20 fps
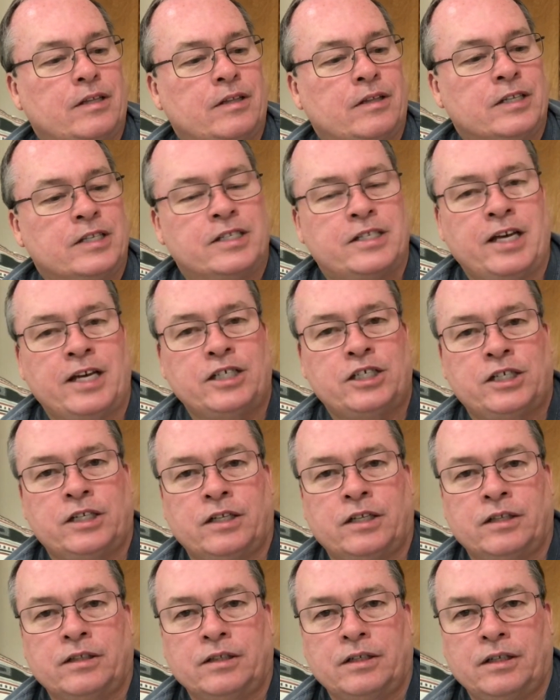the
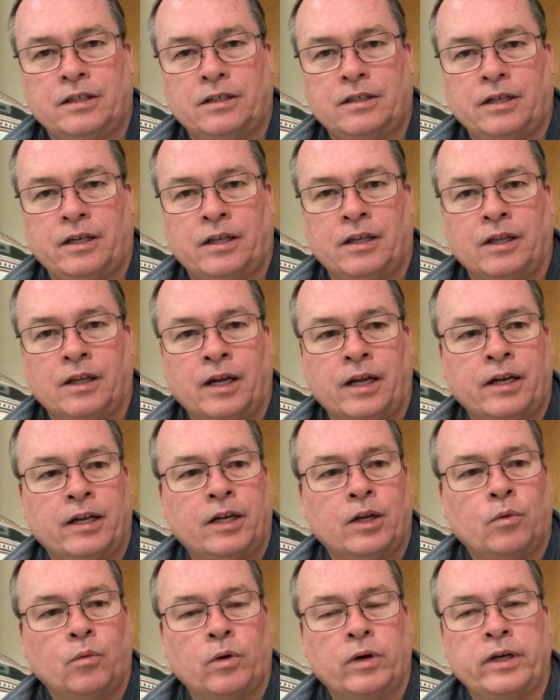session in
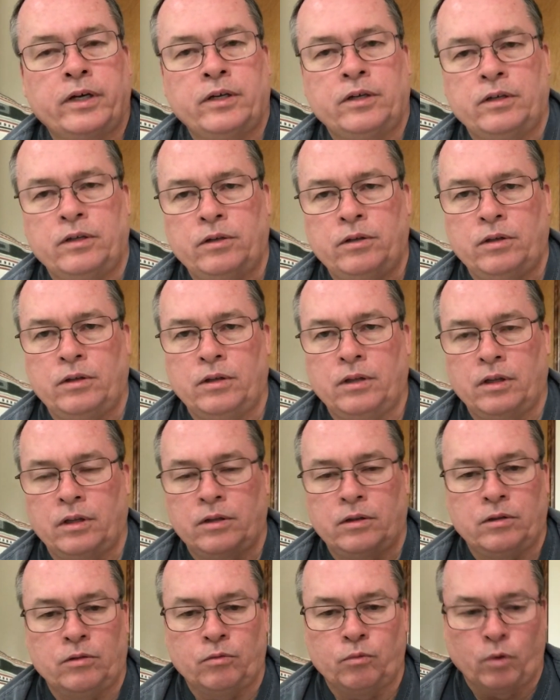London where he
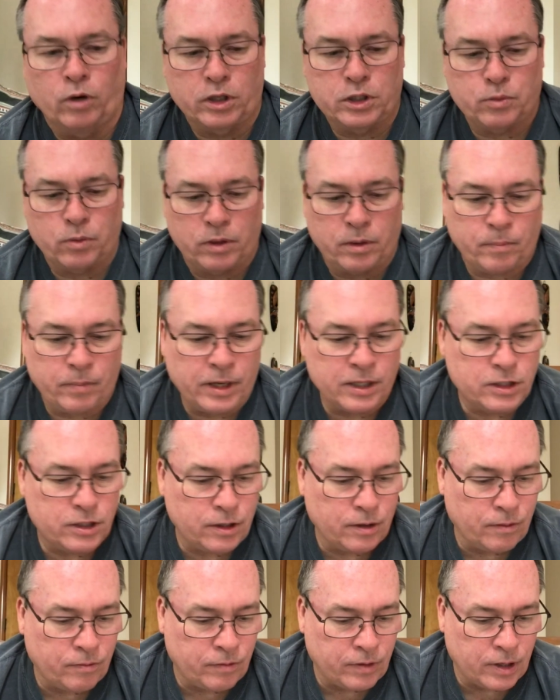works with a bunch
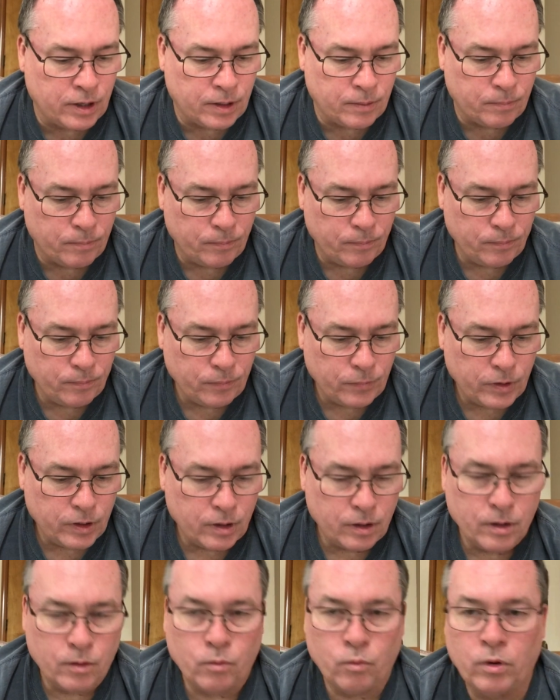of
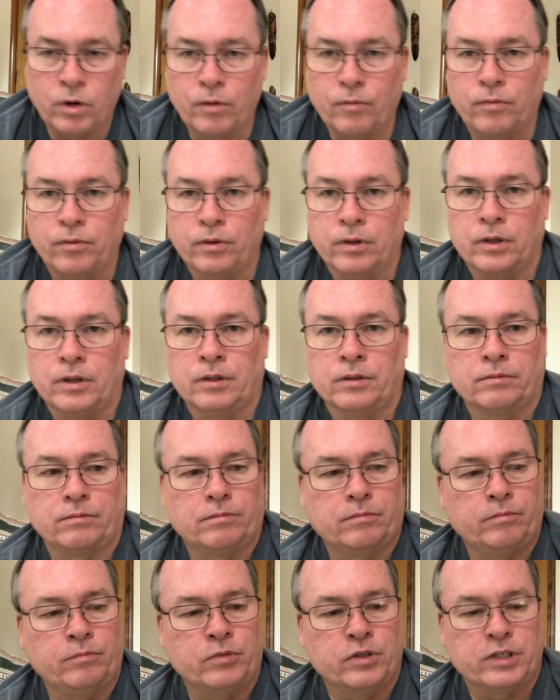wonderful
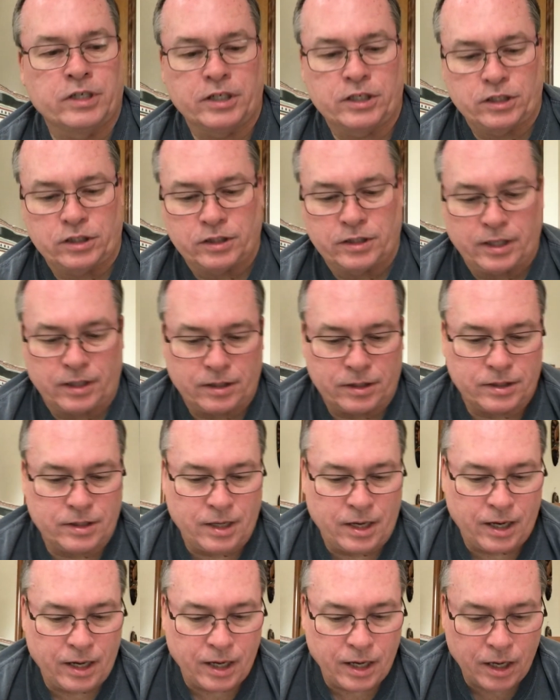musicians at the
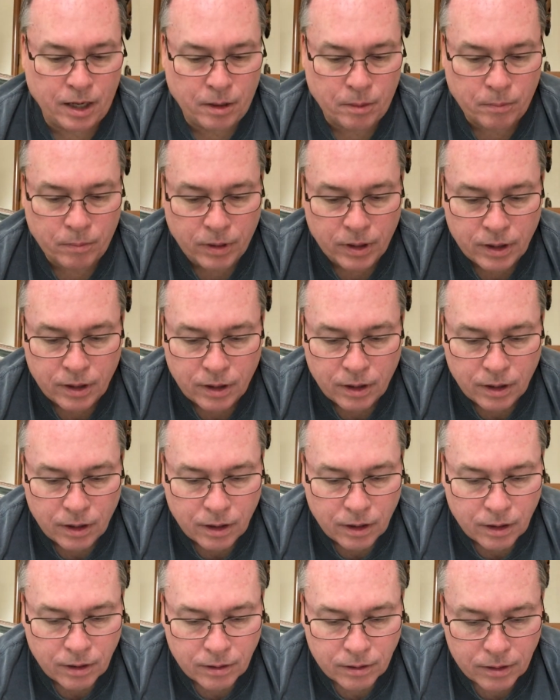time.
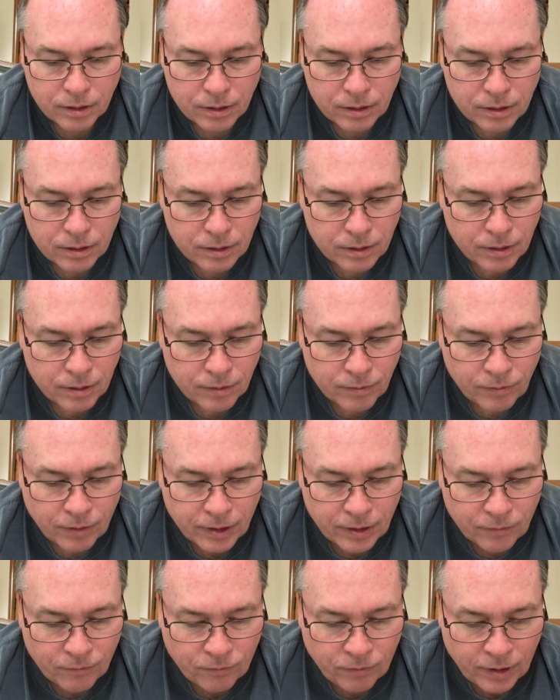If I
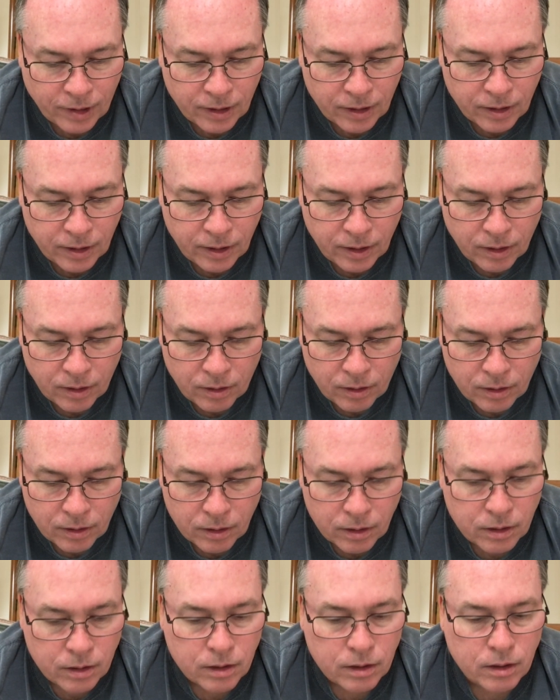can find out
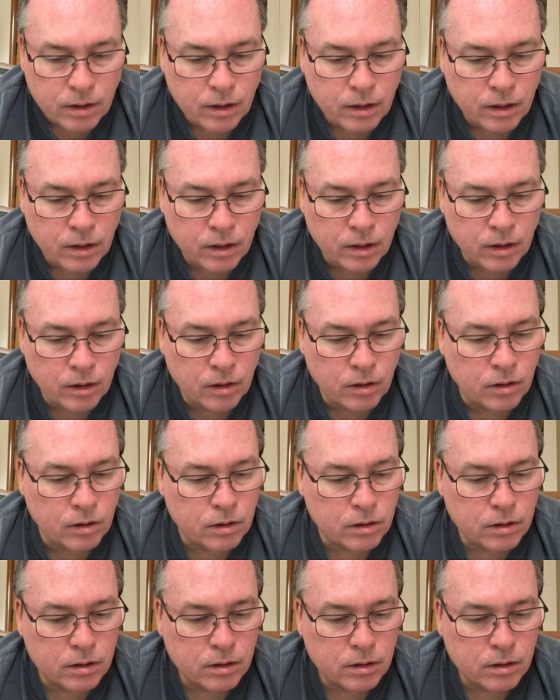on here,